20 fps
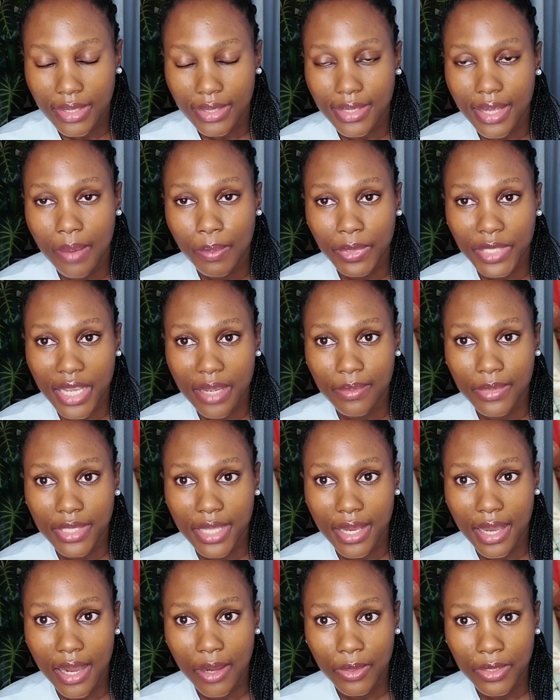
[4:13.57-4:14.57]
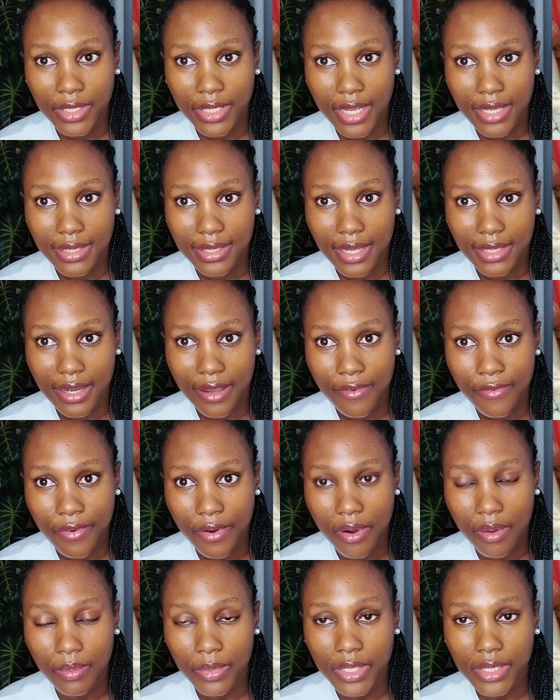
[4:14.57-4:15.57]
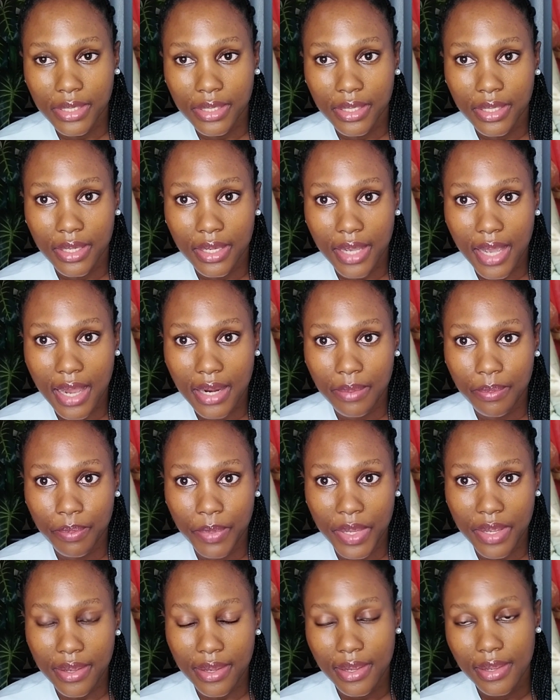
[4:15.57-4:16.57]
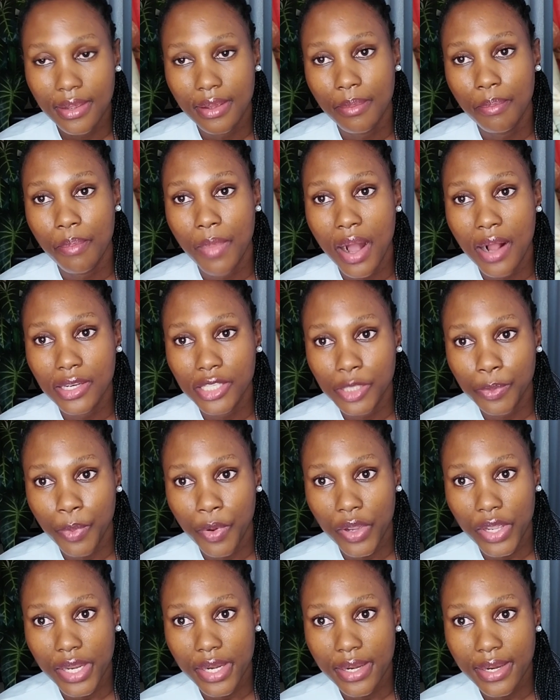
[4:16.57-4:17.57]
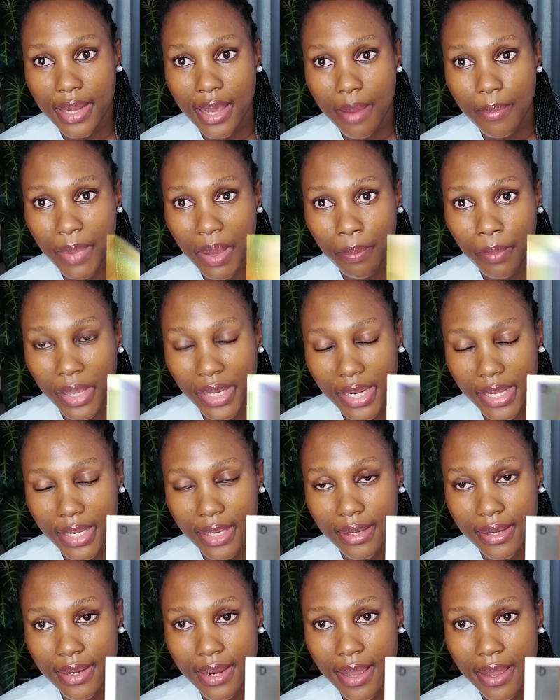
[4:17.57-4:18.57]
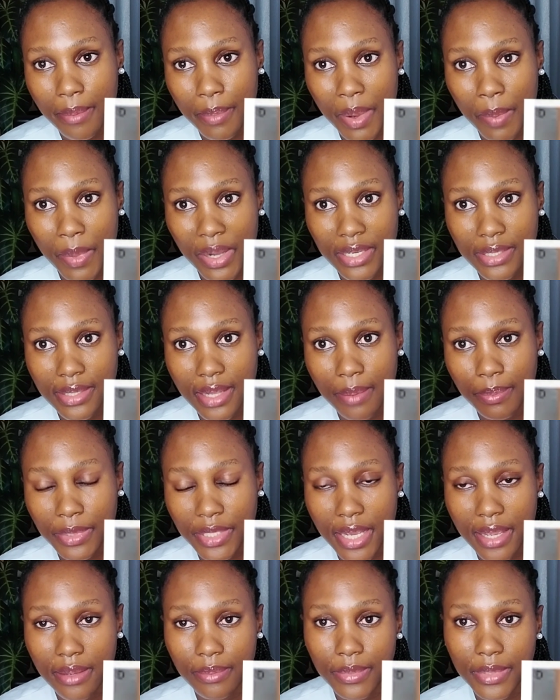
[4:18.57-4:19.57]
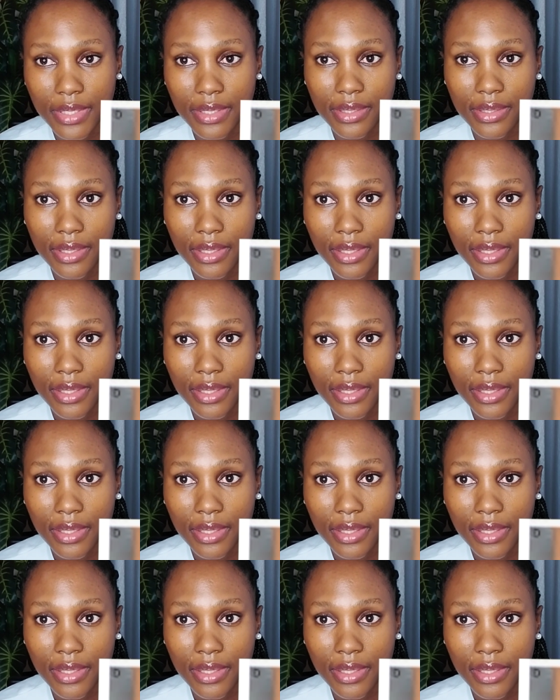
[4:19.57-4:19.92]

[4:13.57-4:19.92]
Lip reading: Sometimes the ulcers that are formed can be multiple in number, many in number, but sometimes